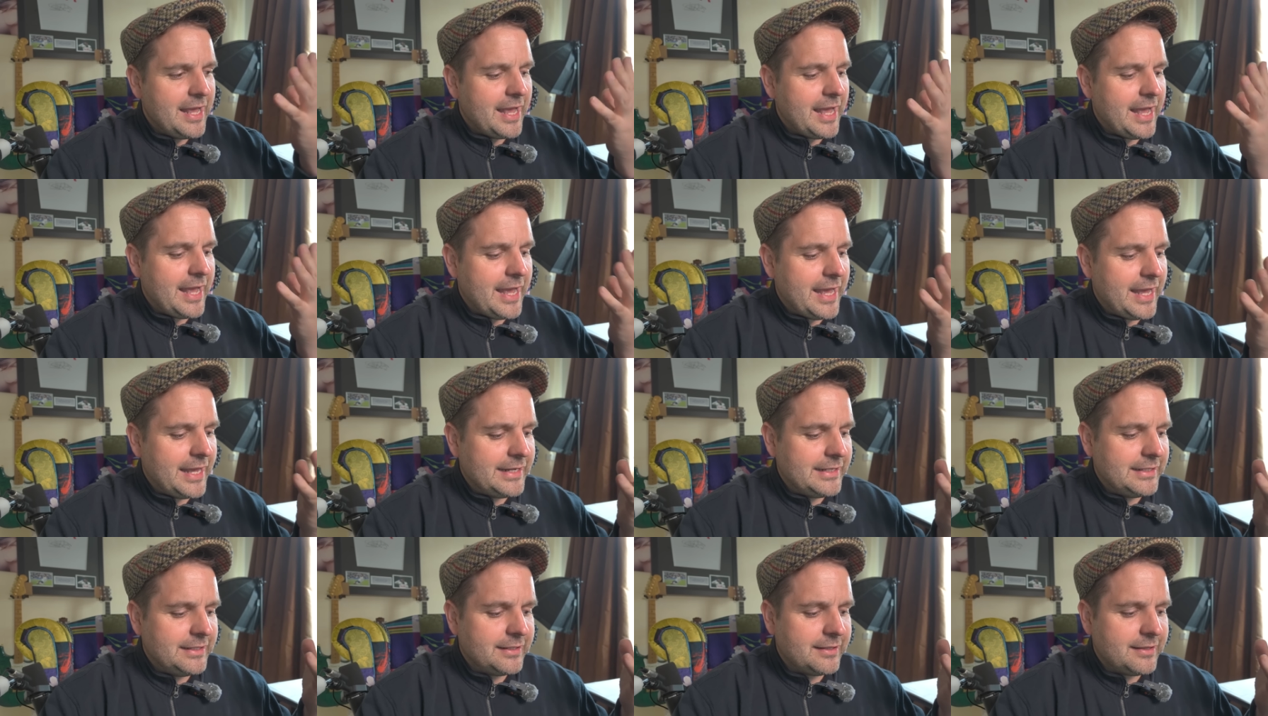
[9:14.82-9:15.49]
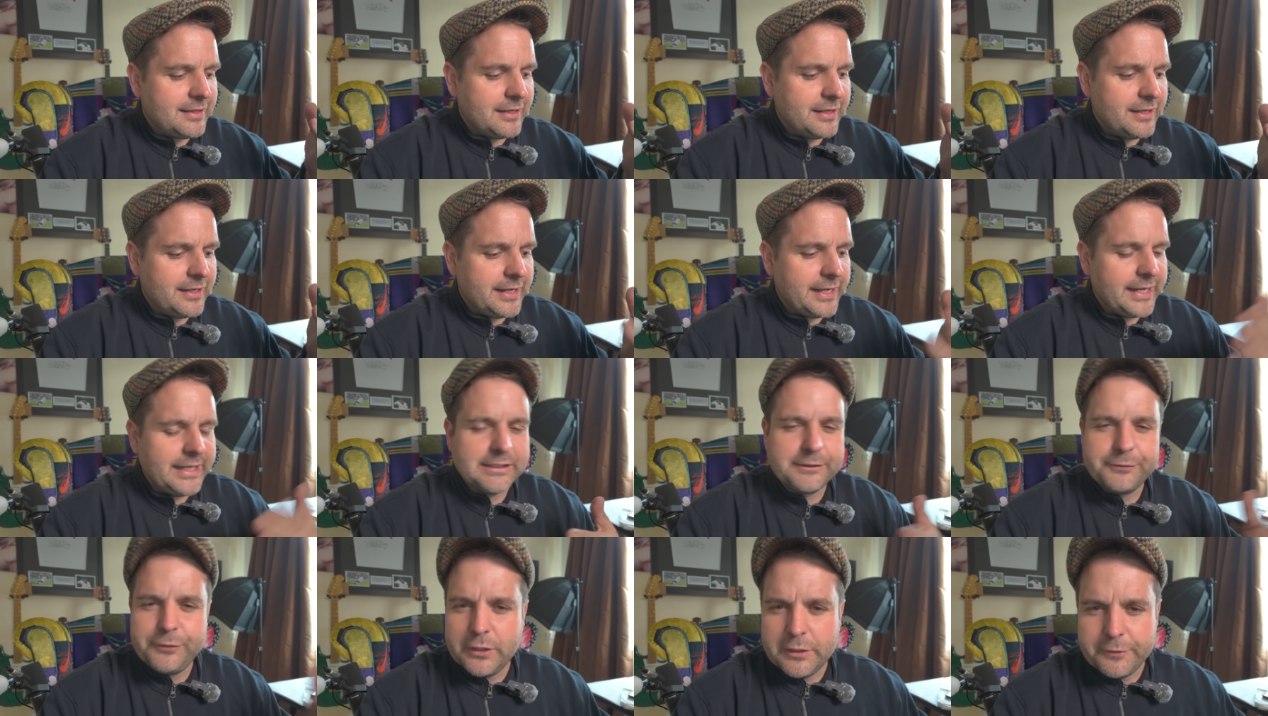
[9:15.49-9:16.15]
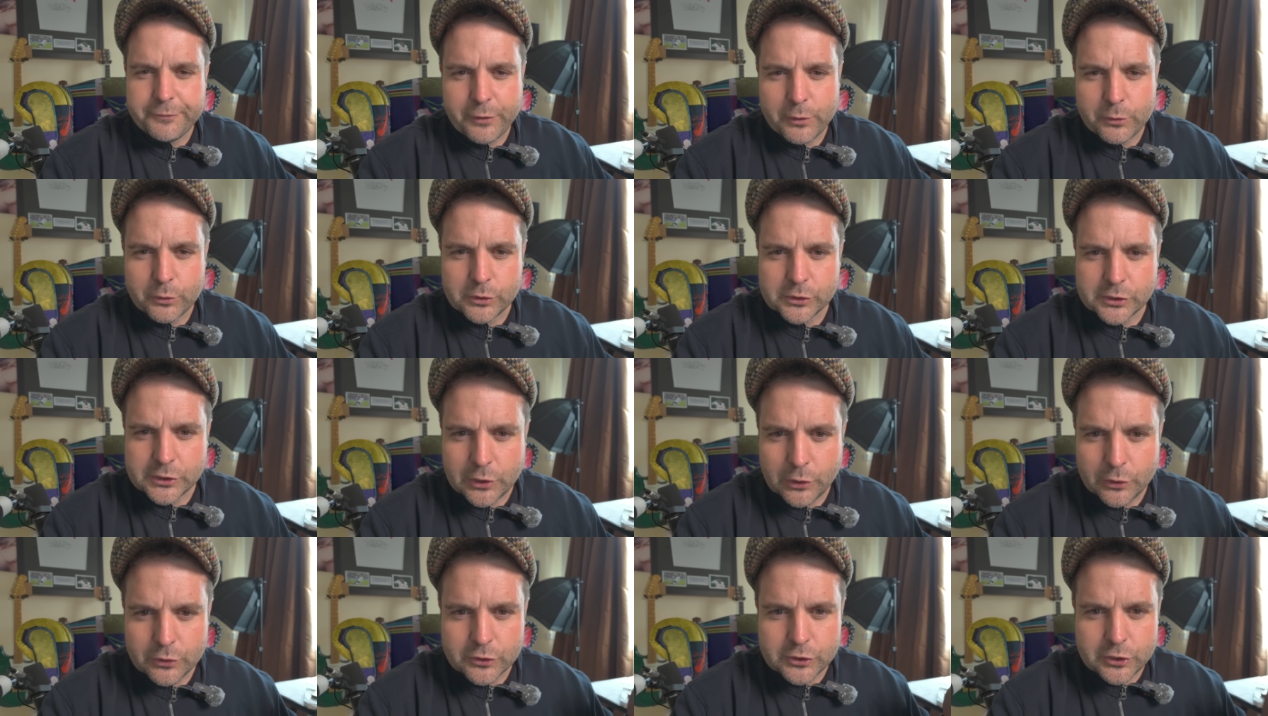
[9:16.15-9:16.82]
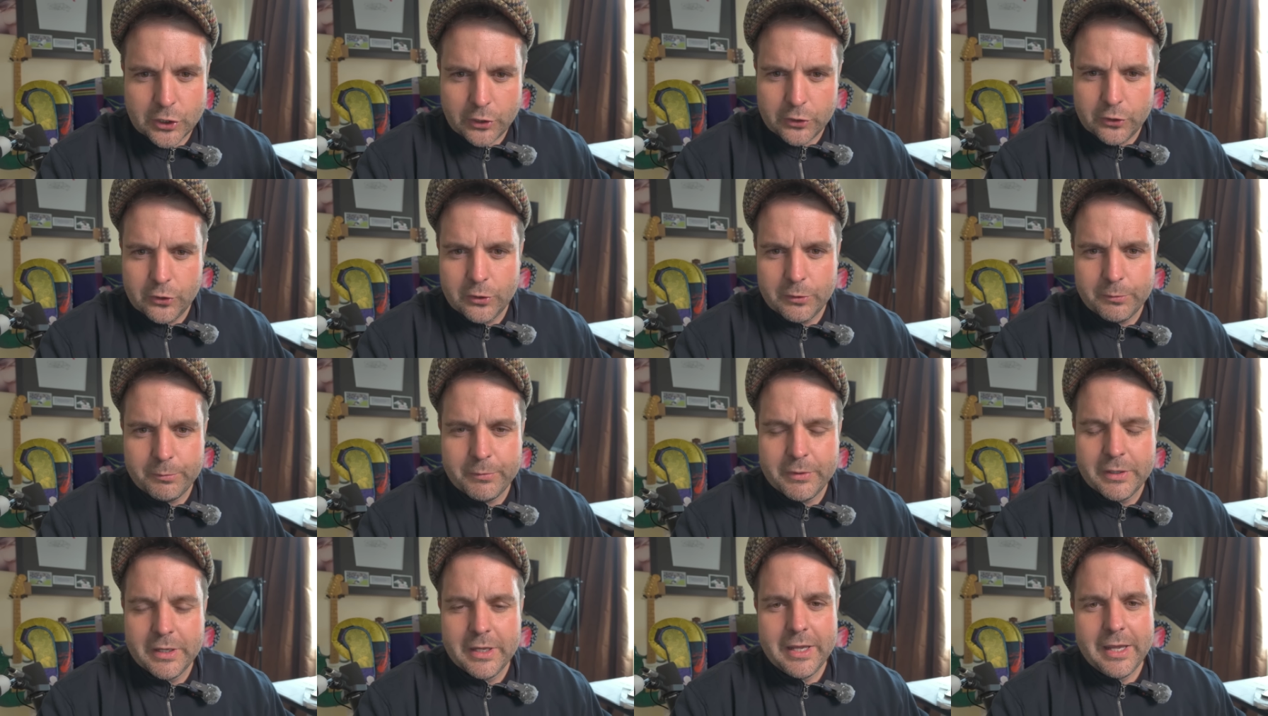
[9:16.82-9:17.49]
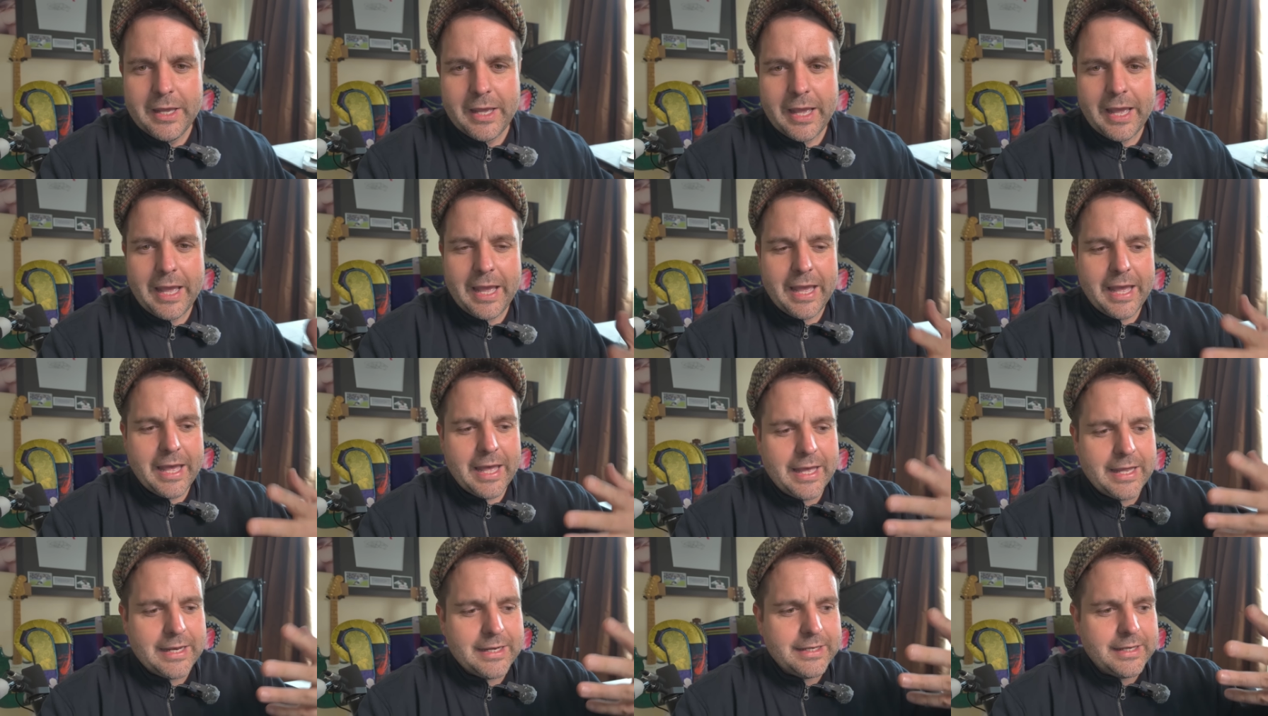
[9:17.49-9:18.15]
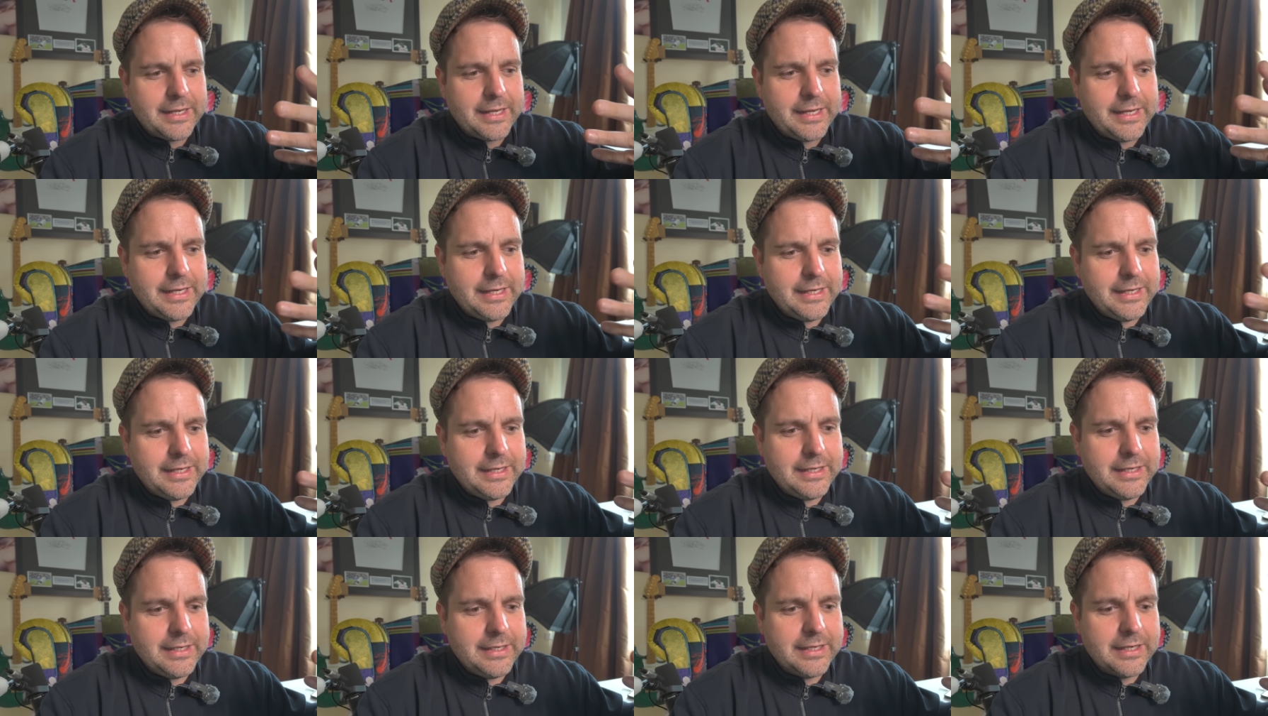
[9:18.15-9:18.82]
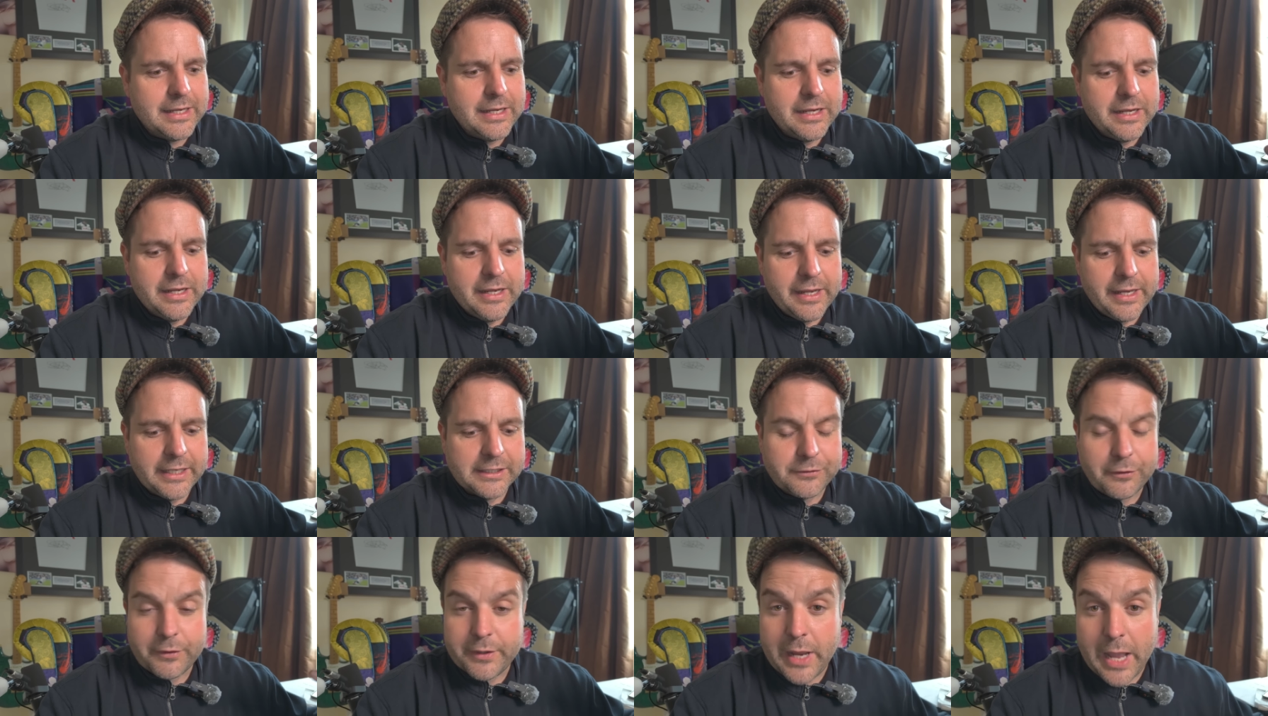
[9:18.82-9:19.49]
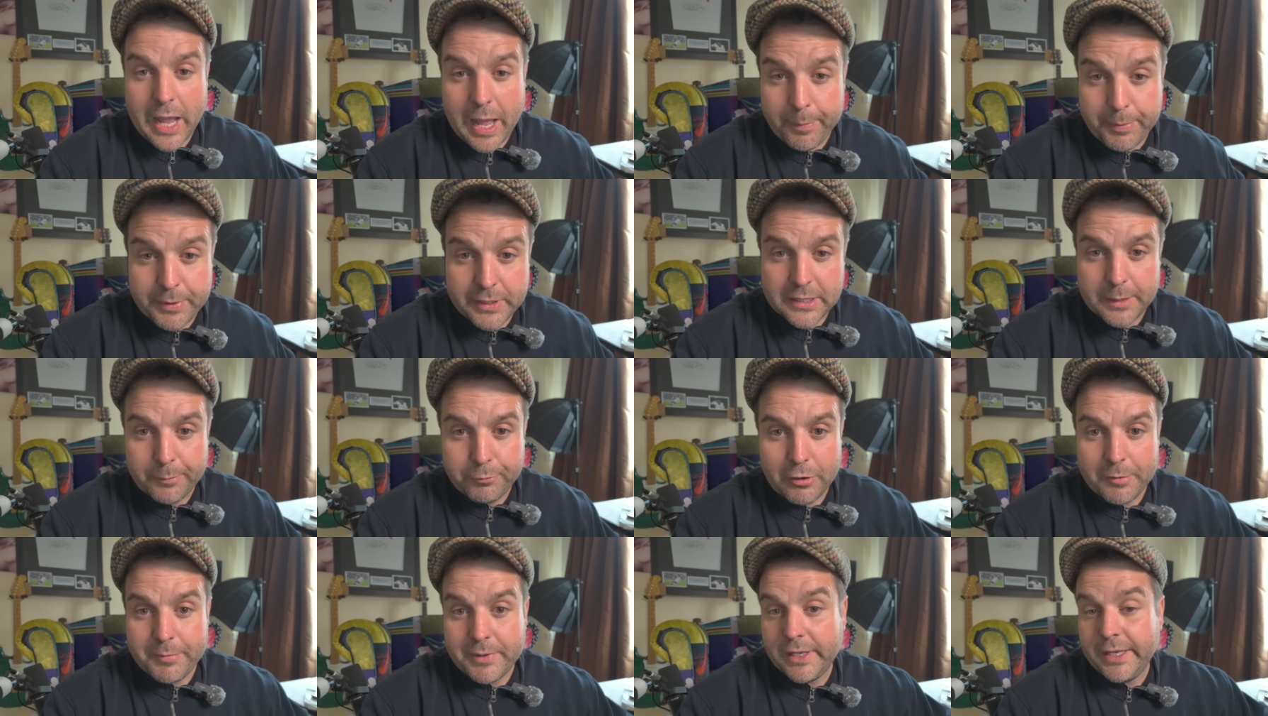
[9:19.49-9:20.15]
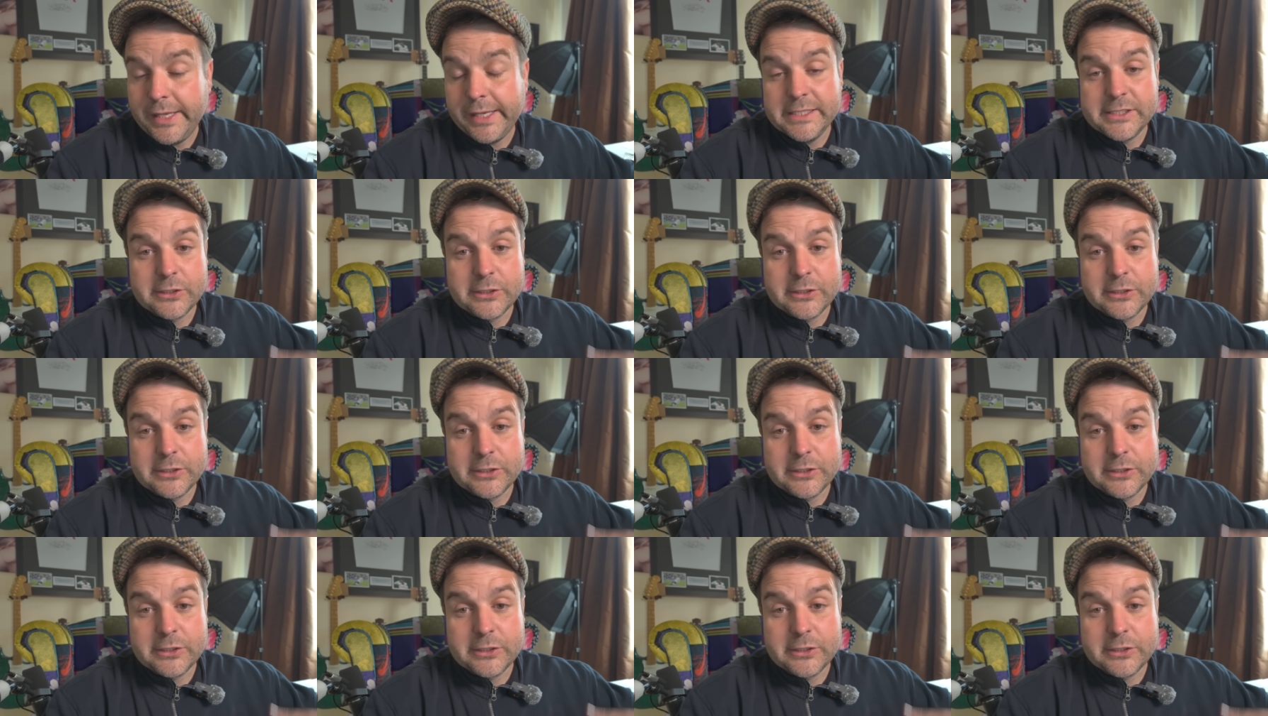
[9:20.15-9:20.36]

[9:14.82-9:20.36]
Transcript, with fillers: And that he's fully focused on Tottenham and he is very happy in the Premier League.